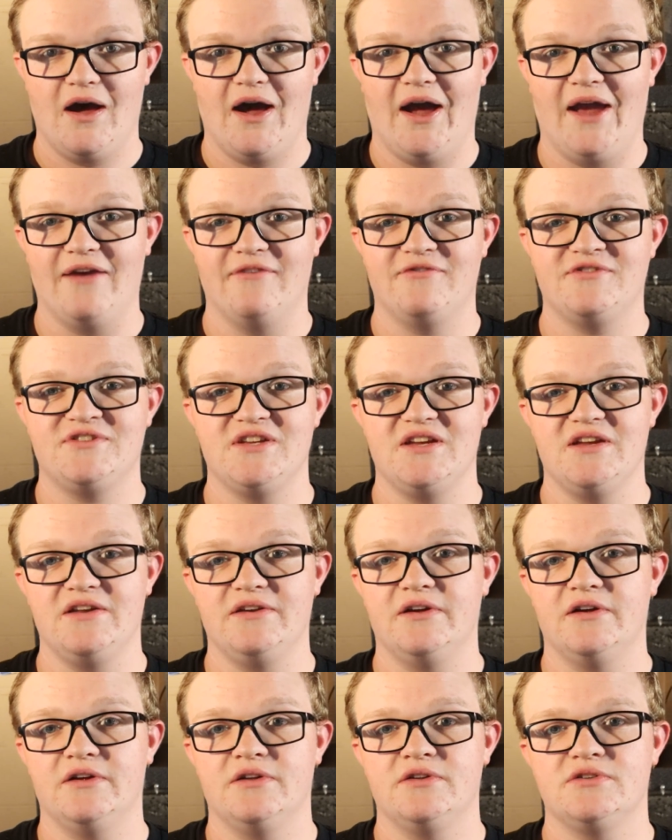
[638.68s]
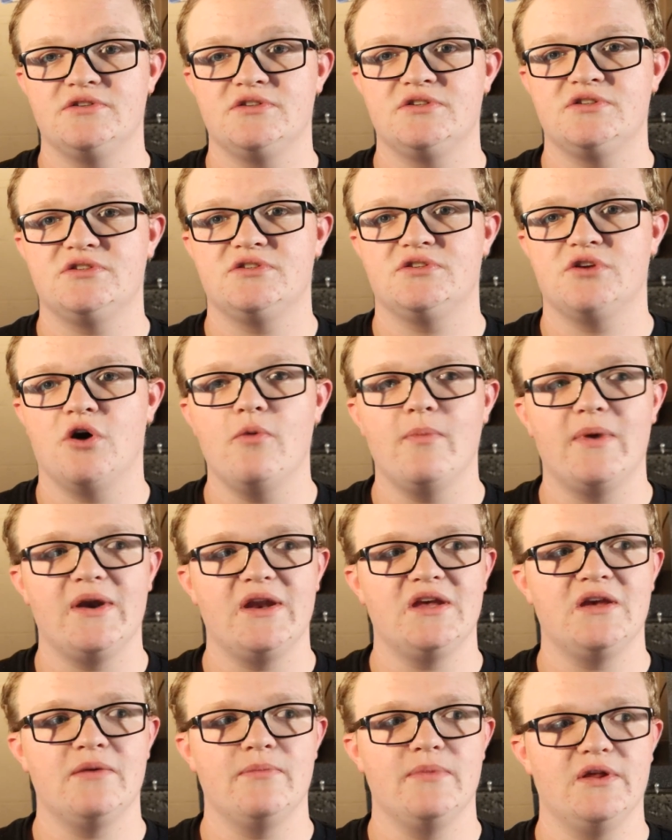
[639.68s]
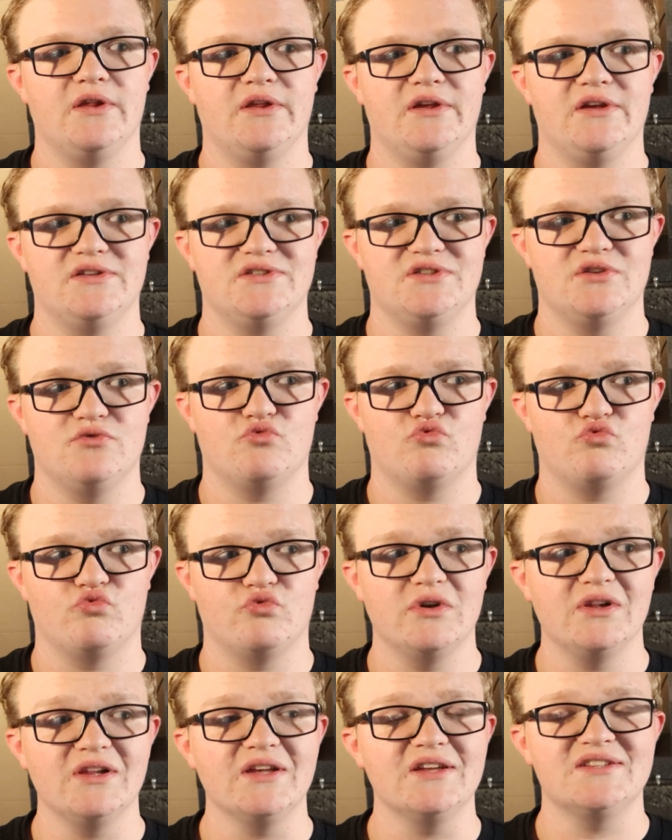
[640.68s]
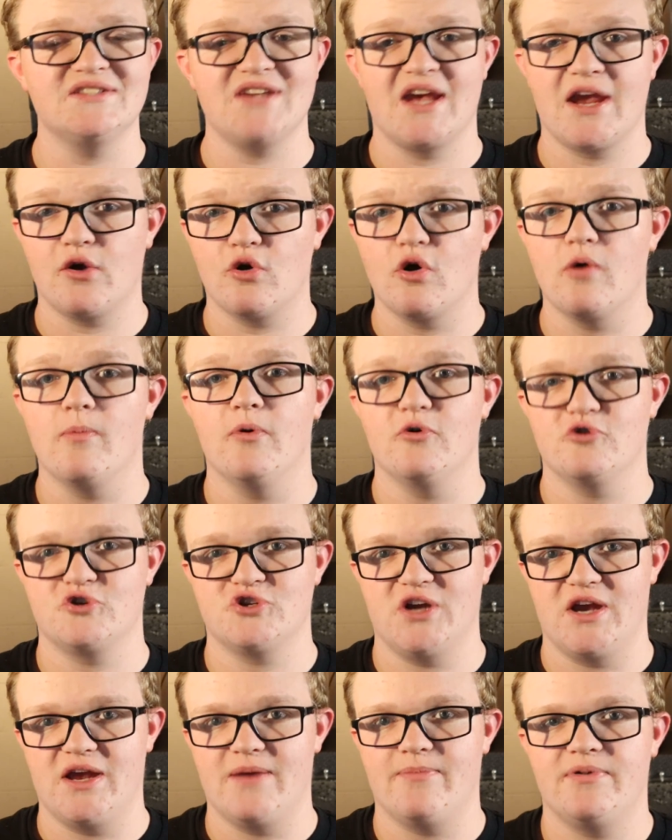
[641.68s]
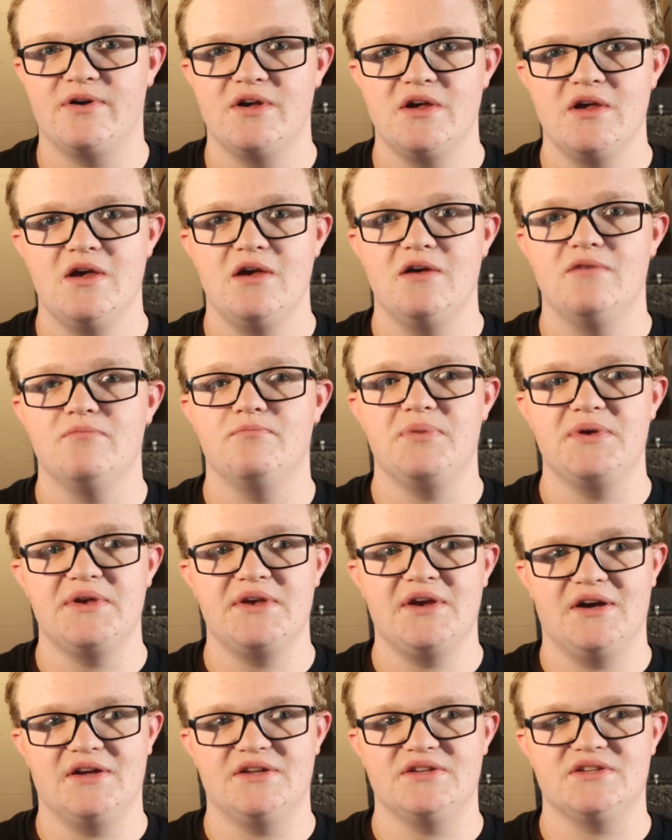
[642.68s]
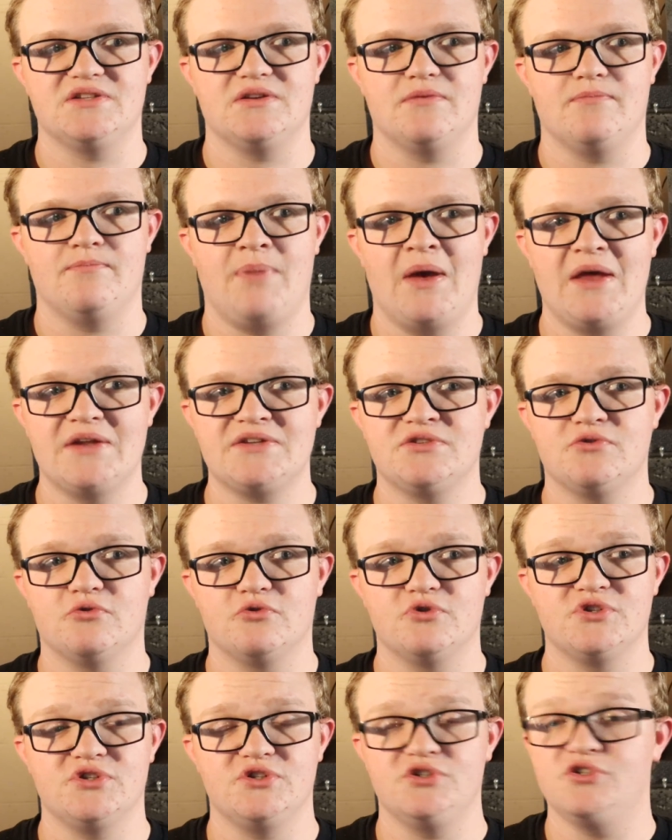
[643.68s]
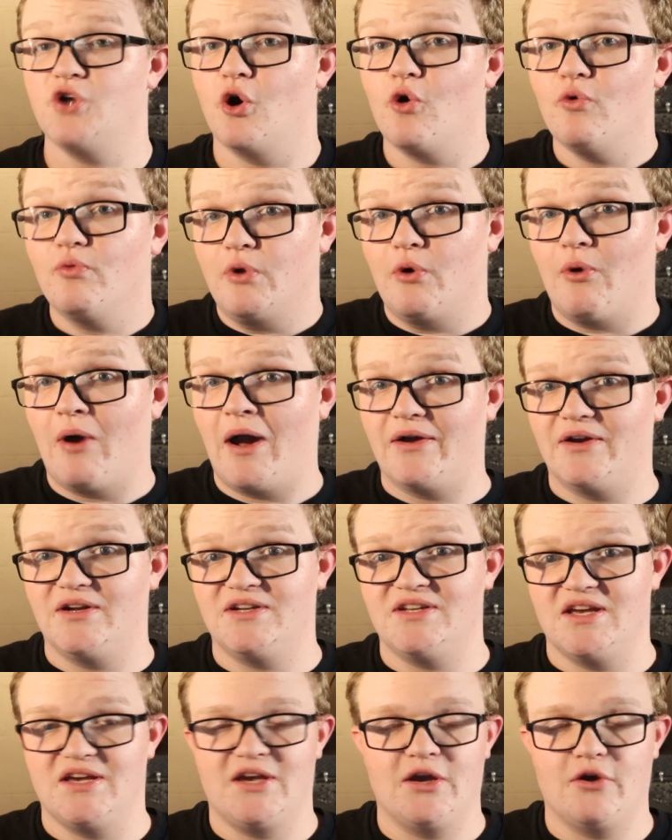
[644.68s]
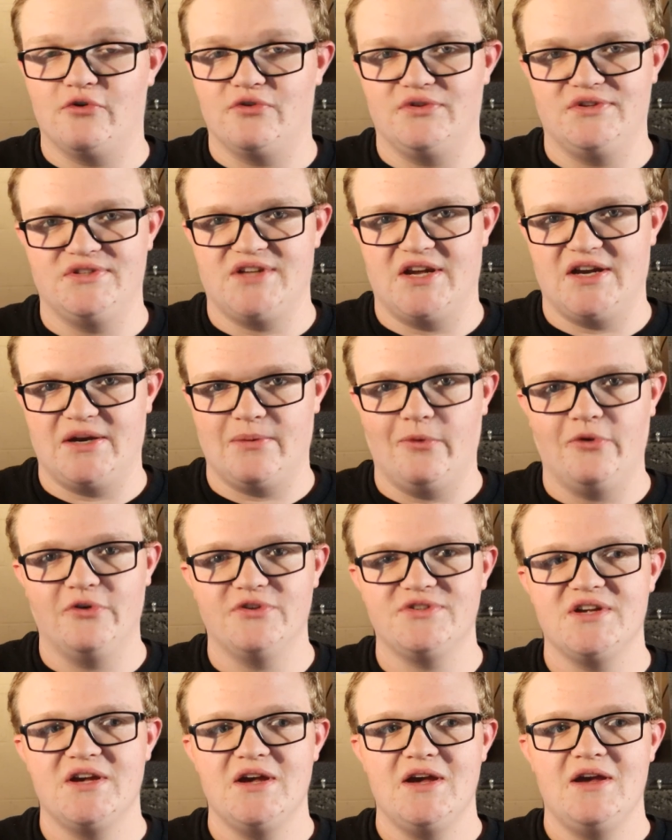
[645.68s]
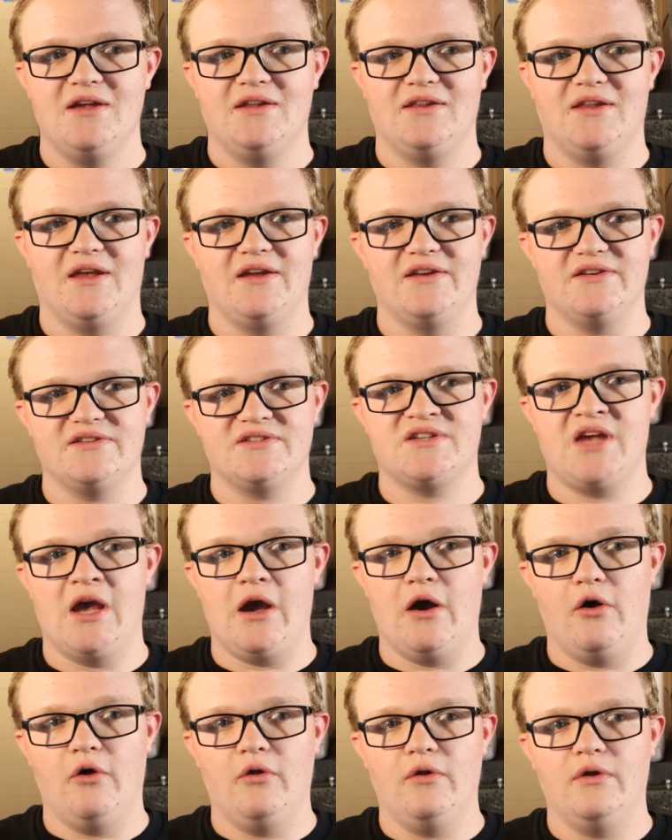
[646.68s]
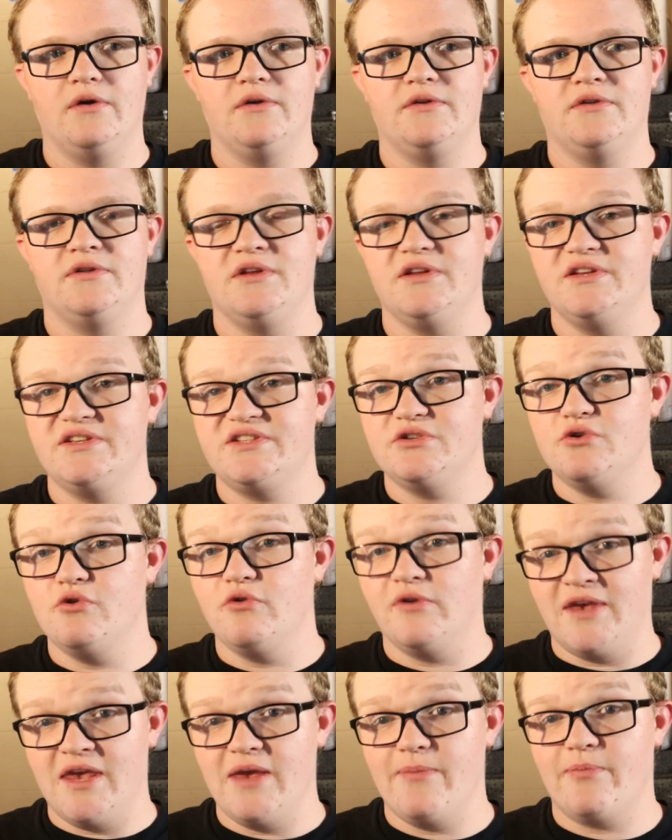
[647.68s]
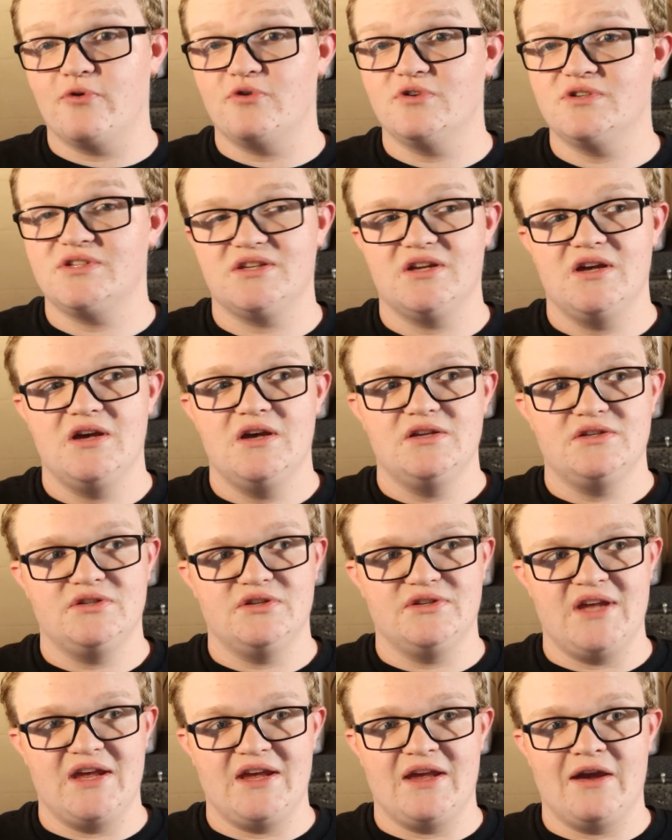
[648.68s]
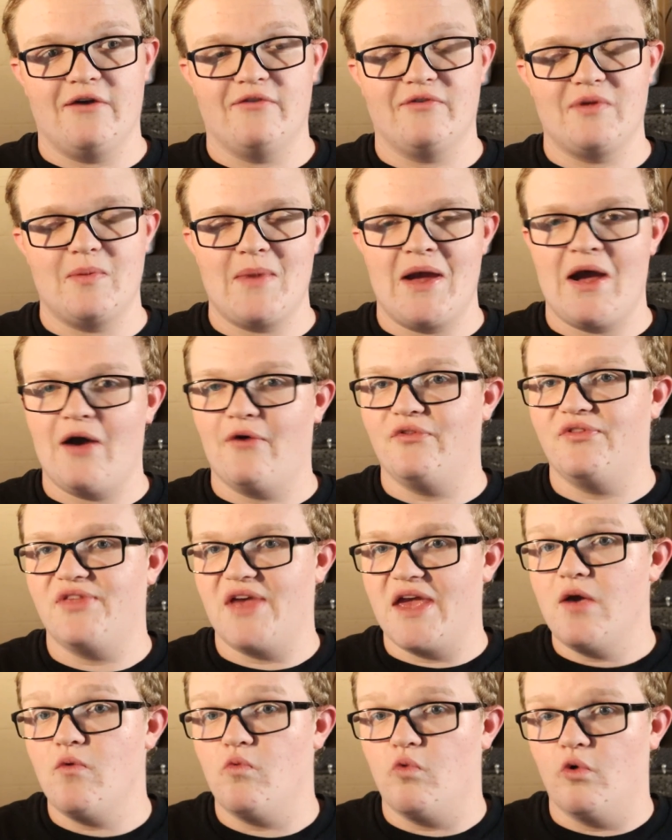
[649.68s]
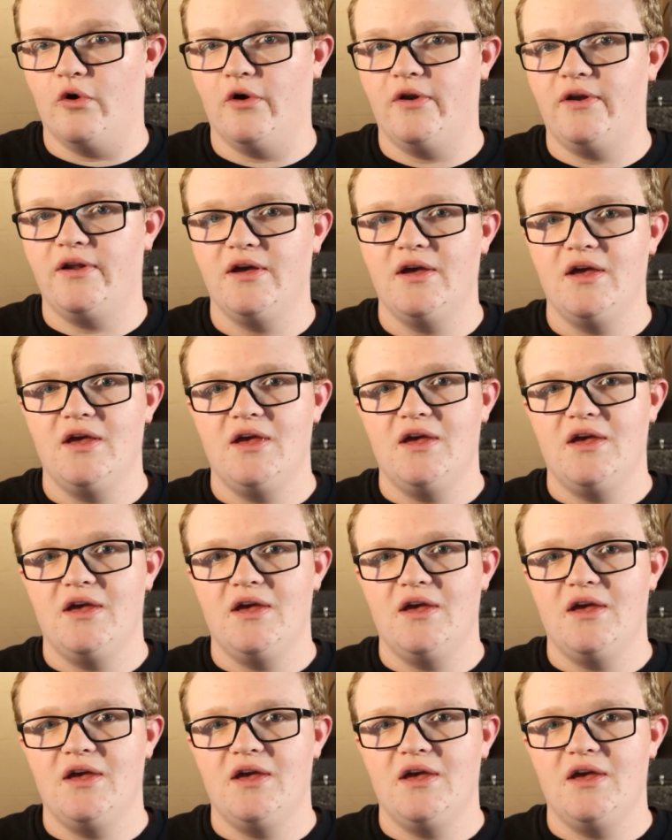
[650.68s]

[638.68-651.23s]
I have seen so many chameleons in really terrible shape because pet stores don't know how to take care of these animals. They tell these new keepers to take care of them how they would,